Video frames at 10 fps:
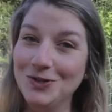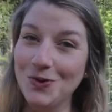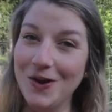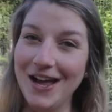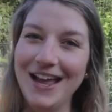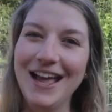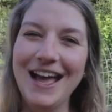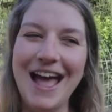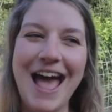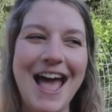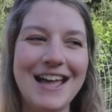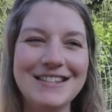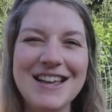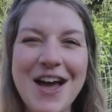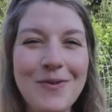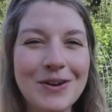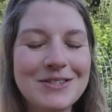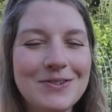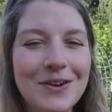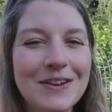enjoy and
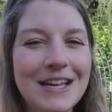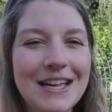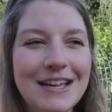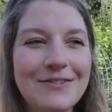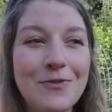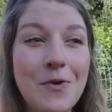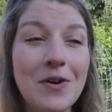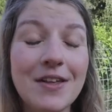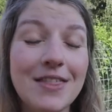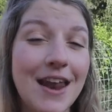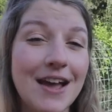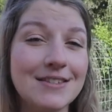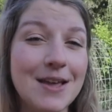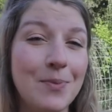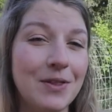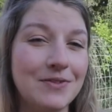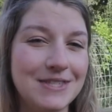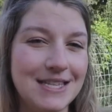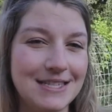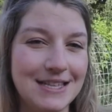what's growing for the next couple of
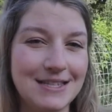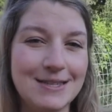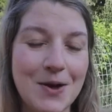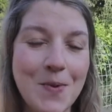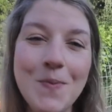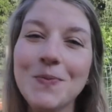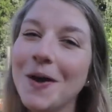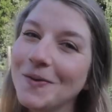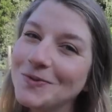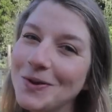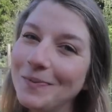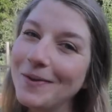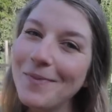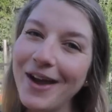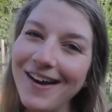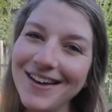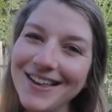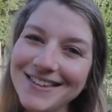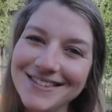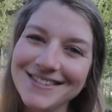seasons. So come join me in my
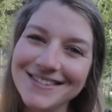garden.